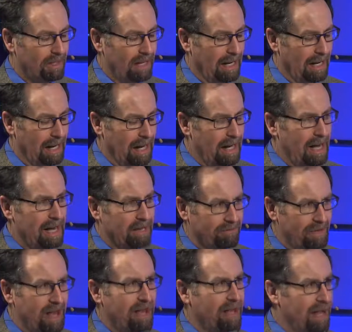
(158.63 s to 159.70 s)
I
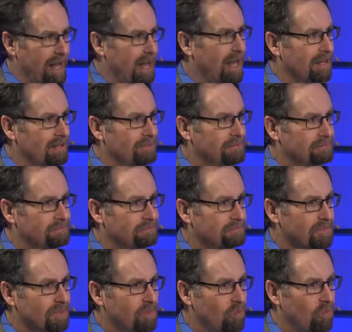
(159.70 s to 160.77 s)
have not had
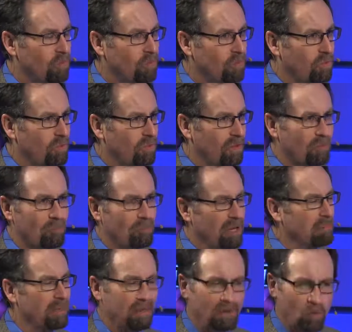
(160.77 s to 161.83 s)

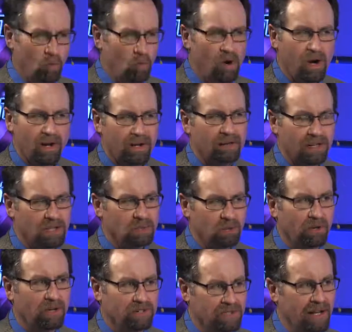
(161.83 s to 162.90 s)
but maybe one
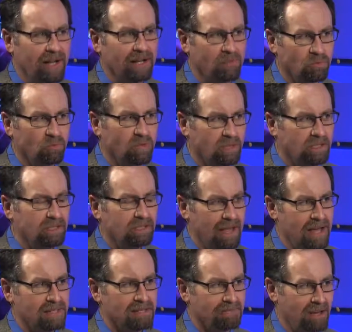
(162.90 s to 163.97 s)
experience that I could really
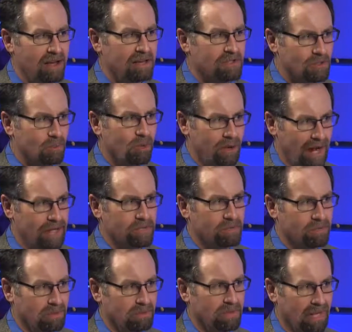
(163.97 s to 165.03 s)
classify as
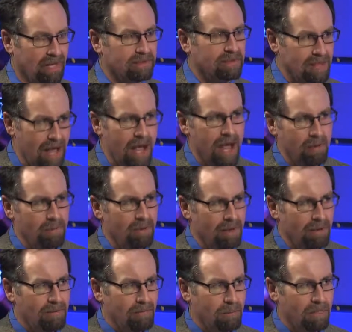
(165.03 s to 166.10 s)
supernatural. And at the time,
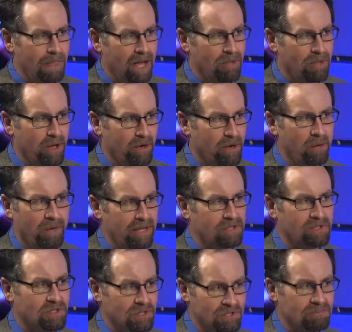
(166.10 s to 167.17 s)
I thought, oh,
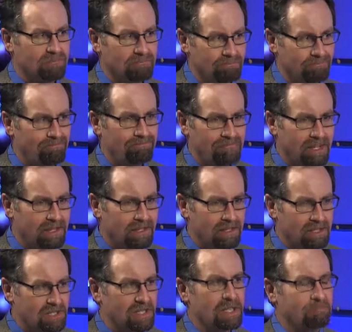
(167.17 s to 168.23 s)
that's just
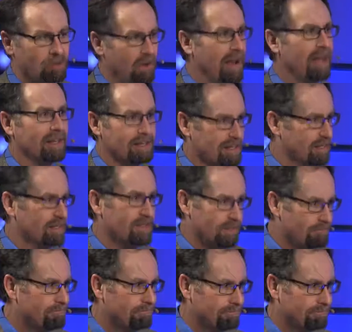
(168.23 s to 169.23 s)
sleep paralysis.